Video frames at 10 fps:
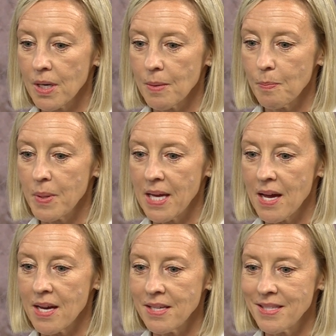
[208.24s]

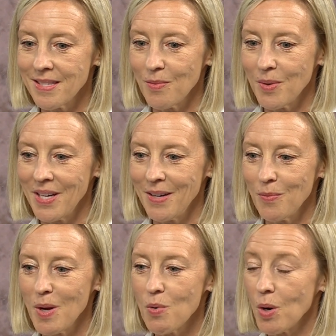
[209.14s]
because
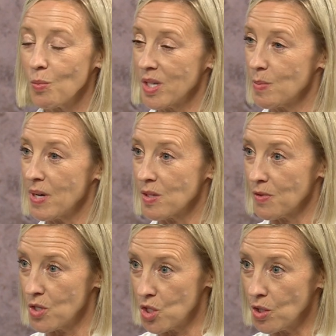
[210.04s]
we want what's best
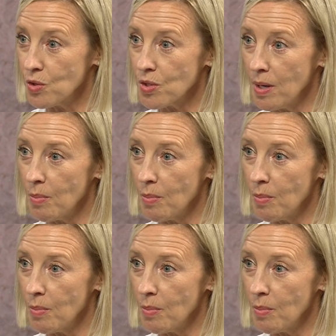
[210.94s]
for children,